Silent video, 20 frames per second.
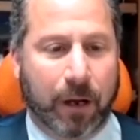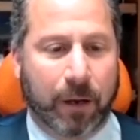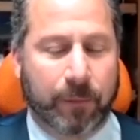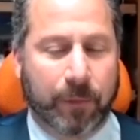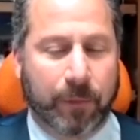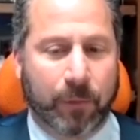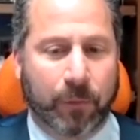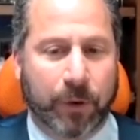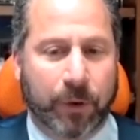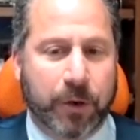
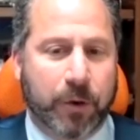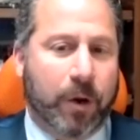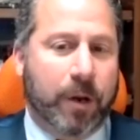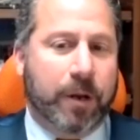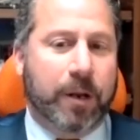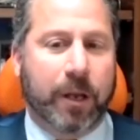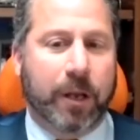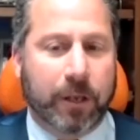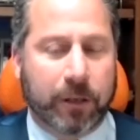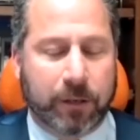When you're on
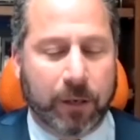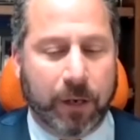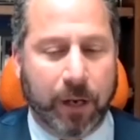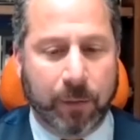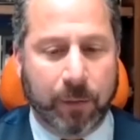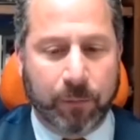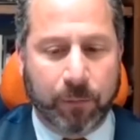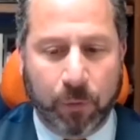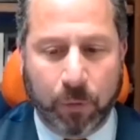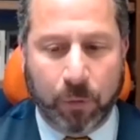the internet
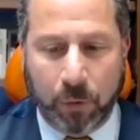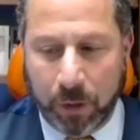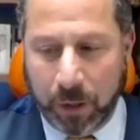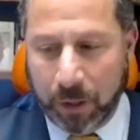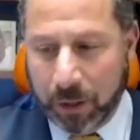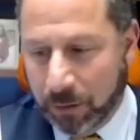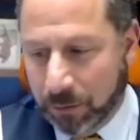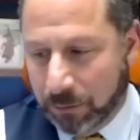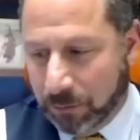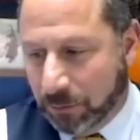
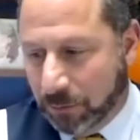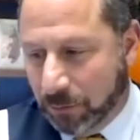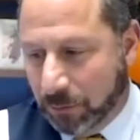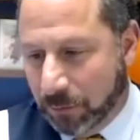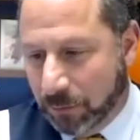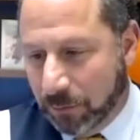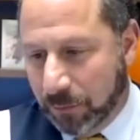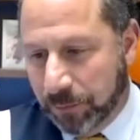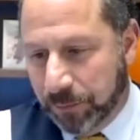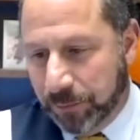more,
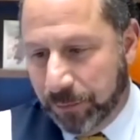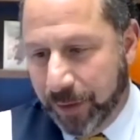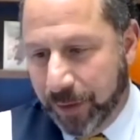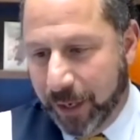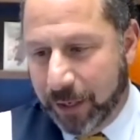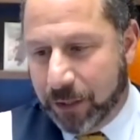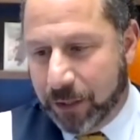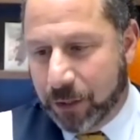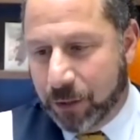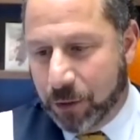
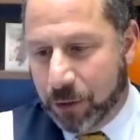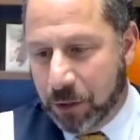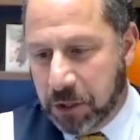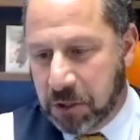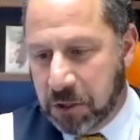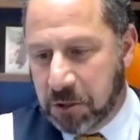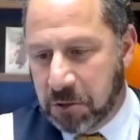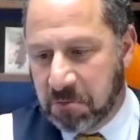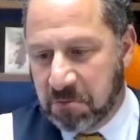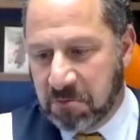it's
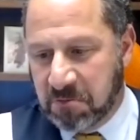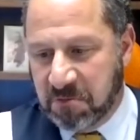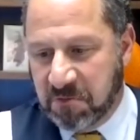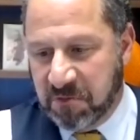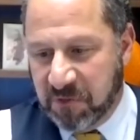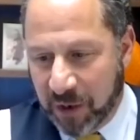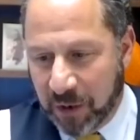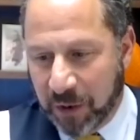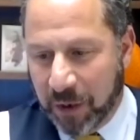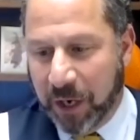
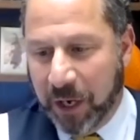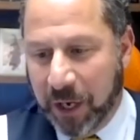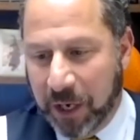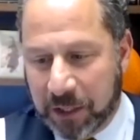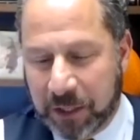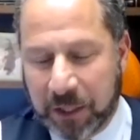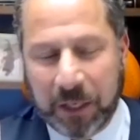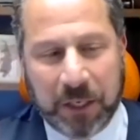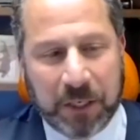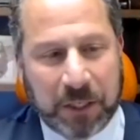very
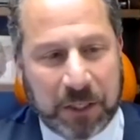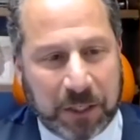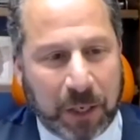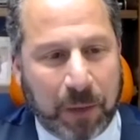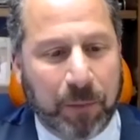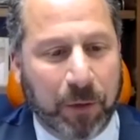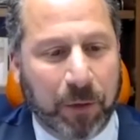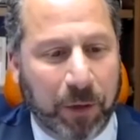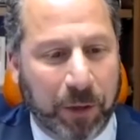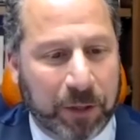easy to
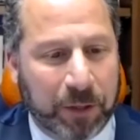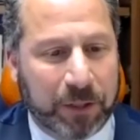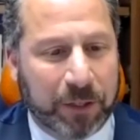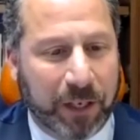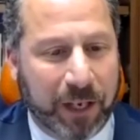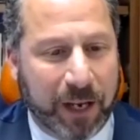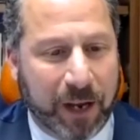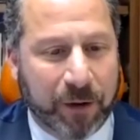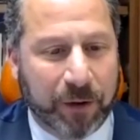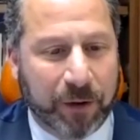stumble into
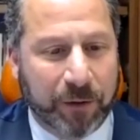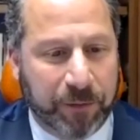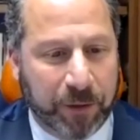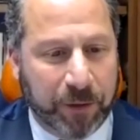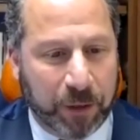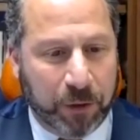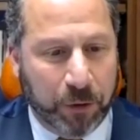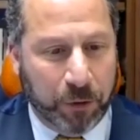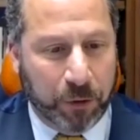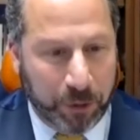
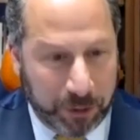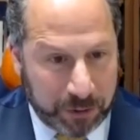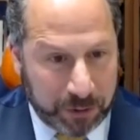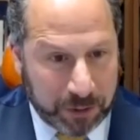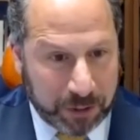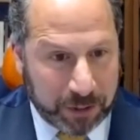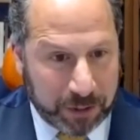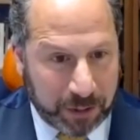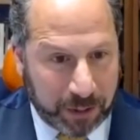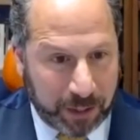counterfeit
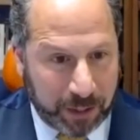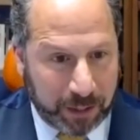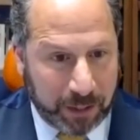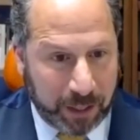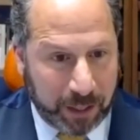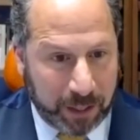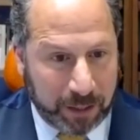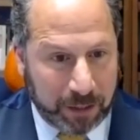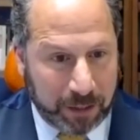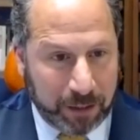goods,
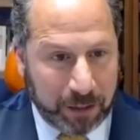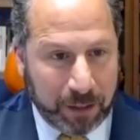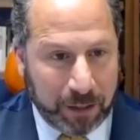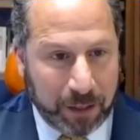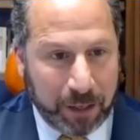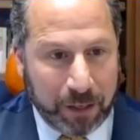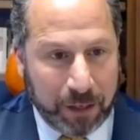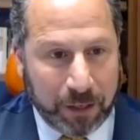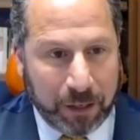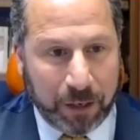and
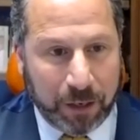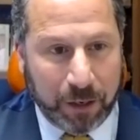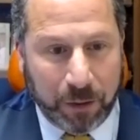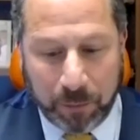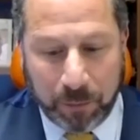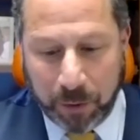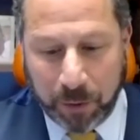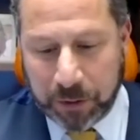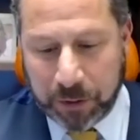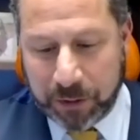
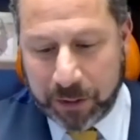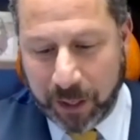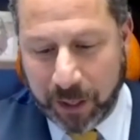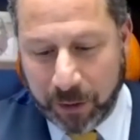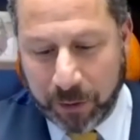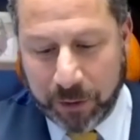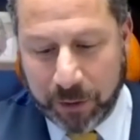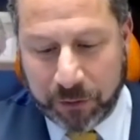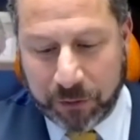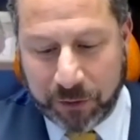most
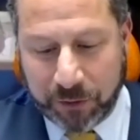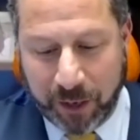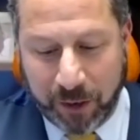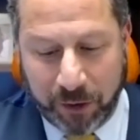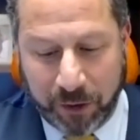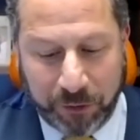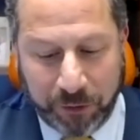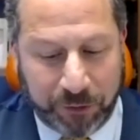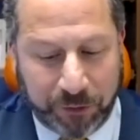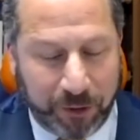terrorist
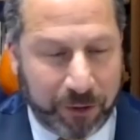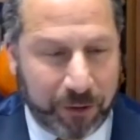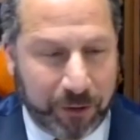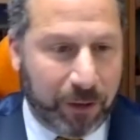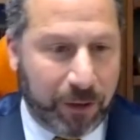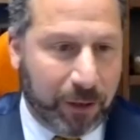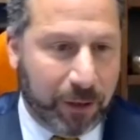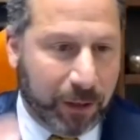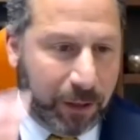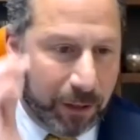cells
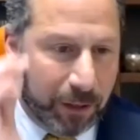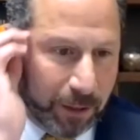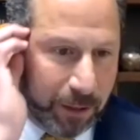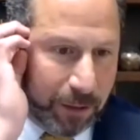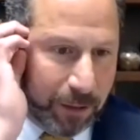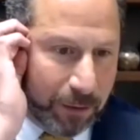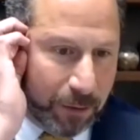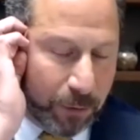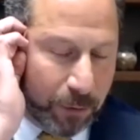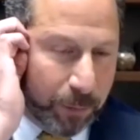
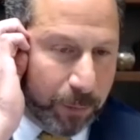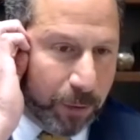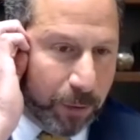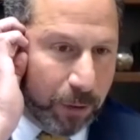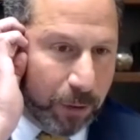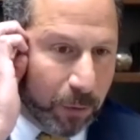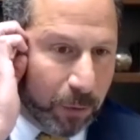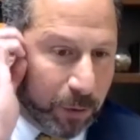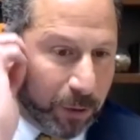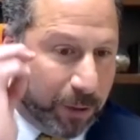and
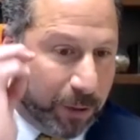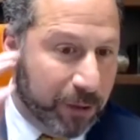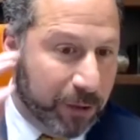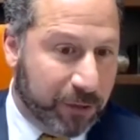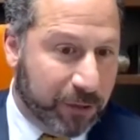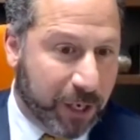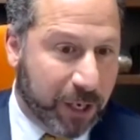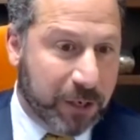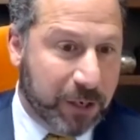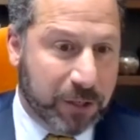criminal
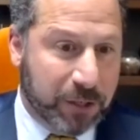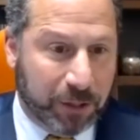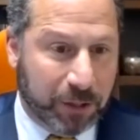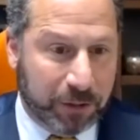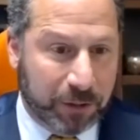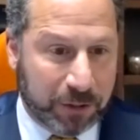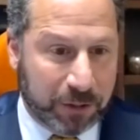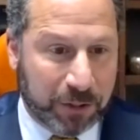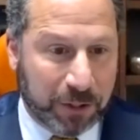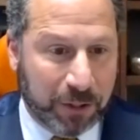
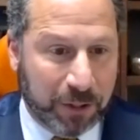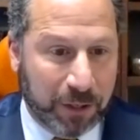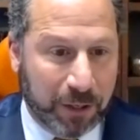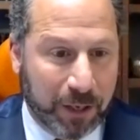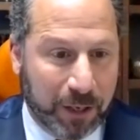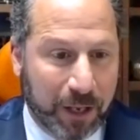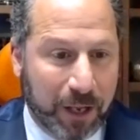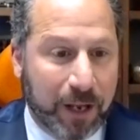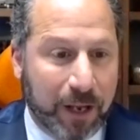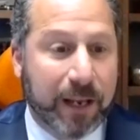organizations
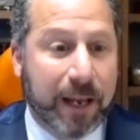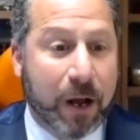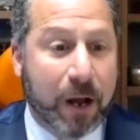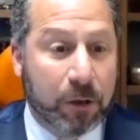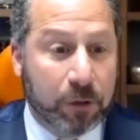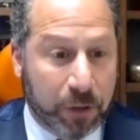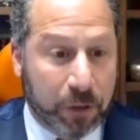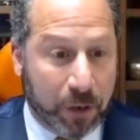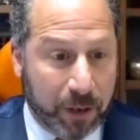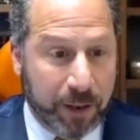
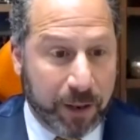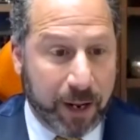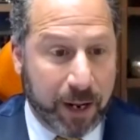count on